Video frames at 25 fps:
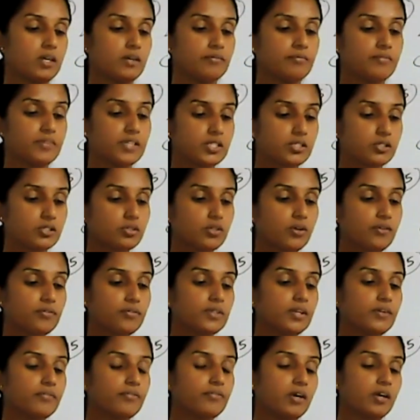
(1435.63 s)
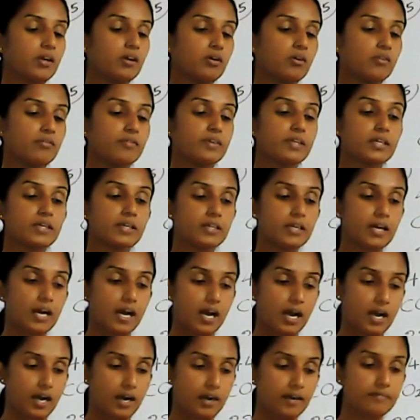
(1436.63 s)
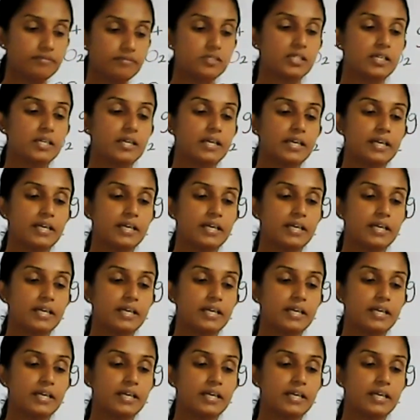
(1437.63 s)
Which of the following graphs